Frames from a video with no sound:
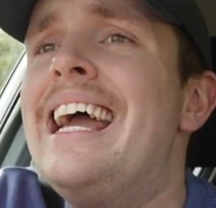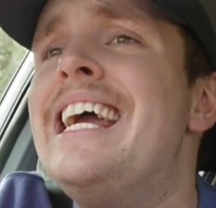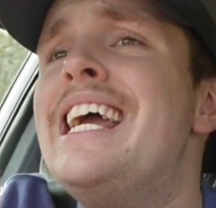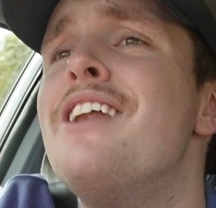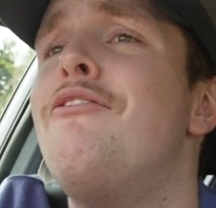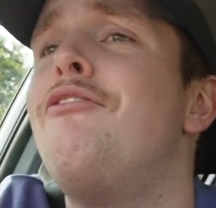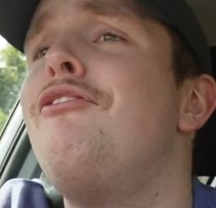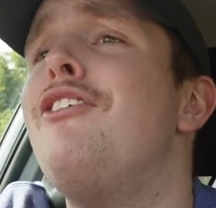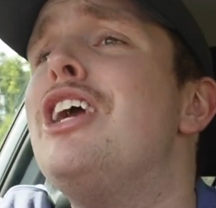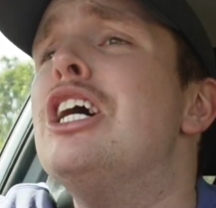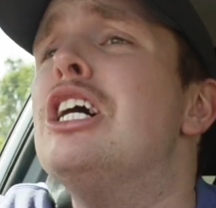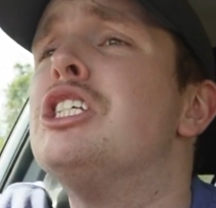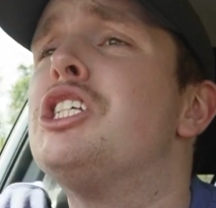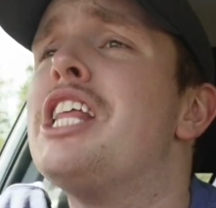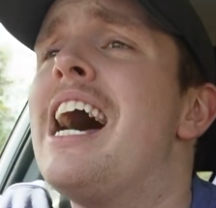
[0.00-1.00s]
It
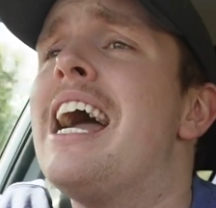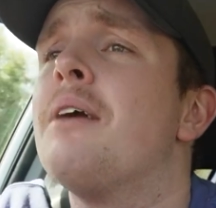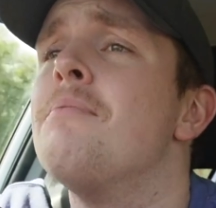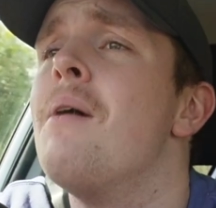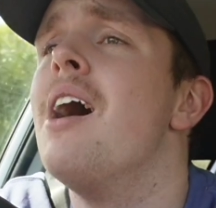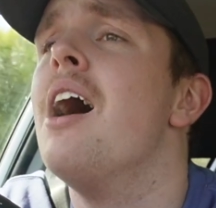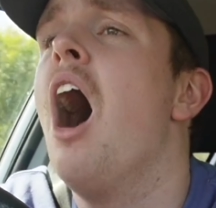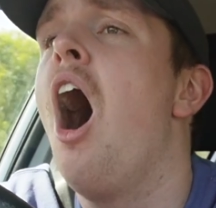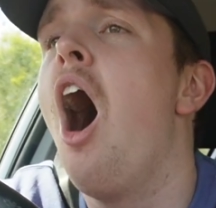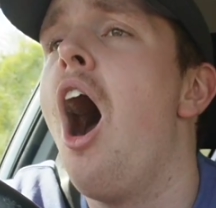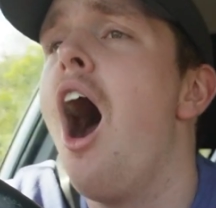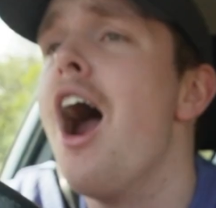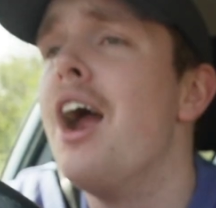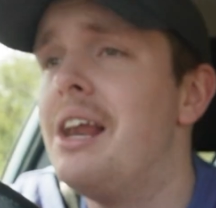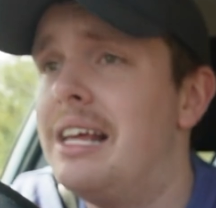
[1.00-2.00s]
feels like my
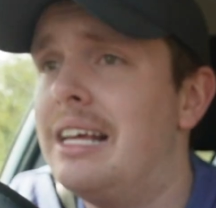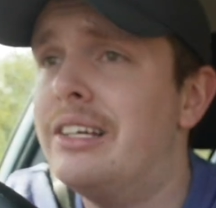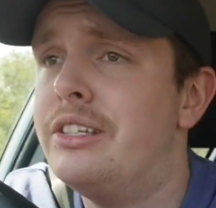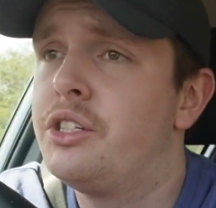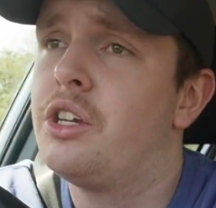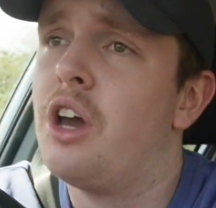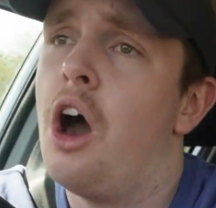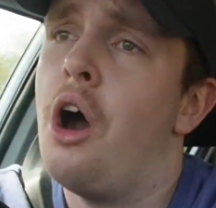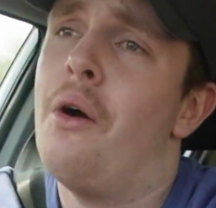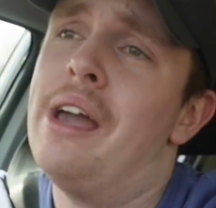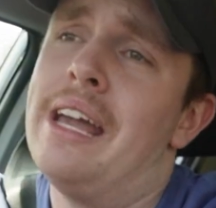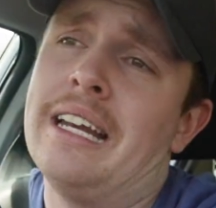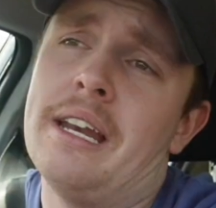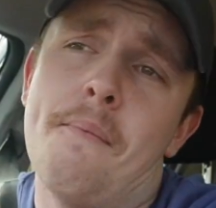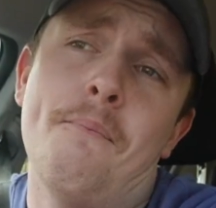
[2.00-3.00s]
heart is going to